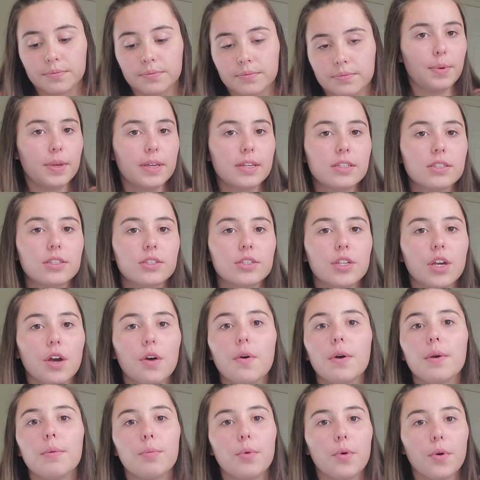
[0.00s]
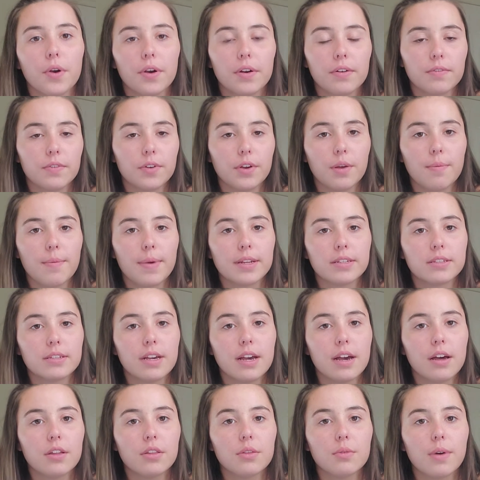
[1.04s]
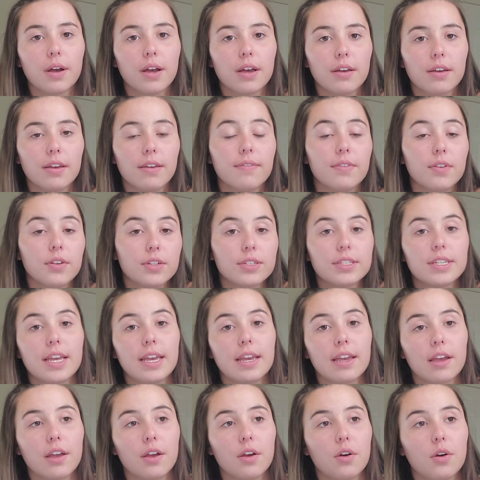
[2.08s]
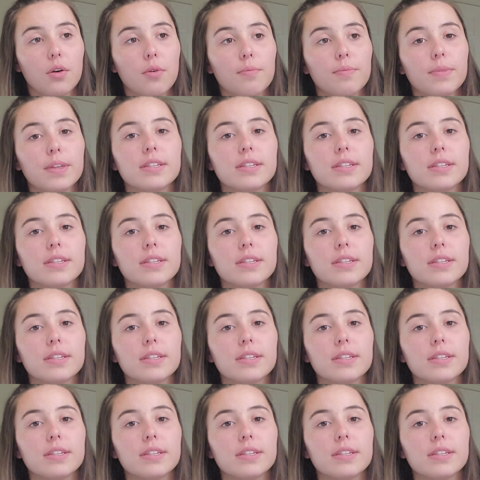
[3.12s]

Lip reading: It's so important for your mental health if you're staying at home.